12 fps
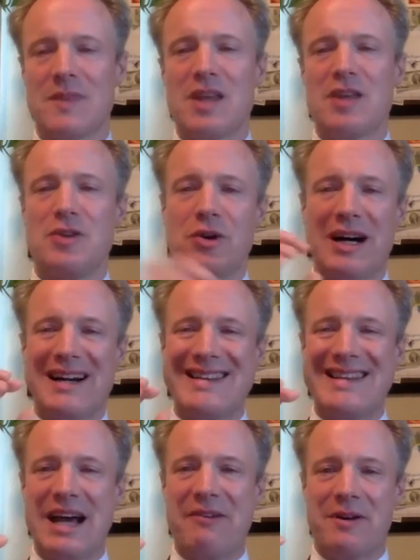You are
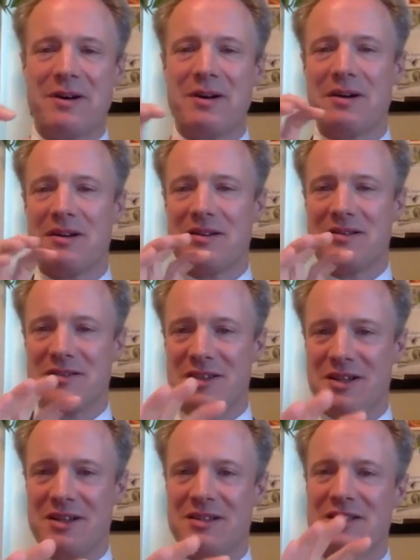never
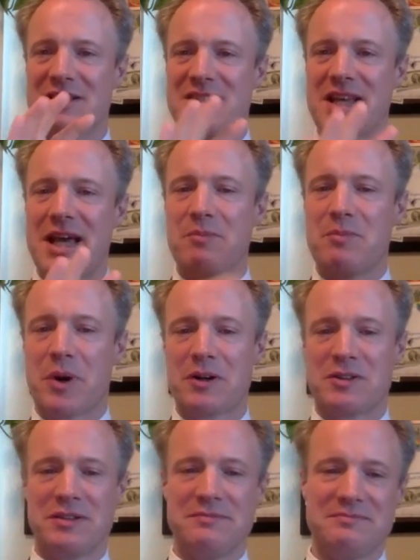the same
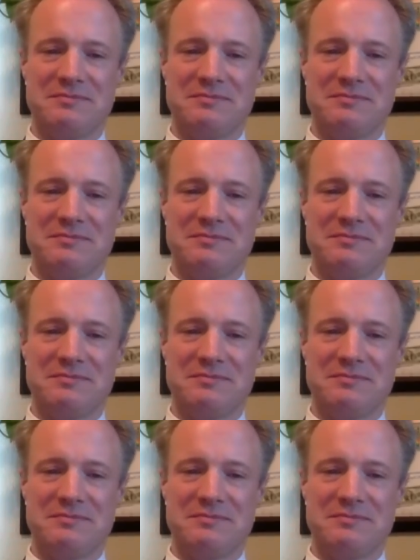person.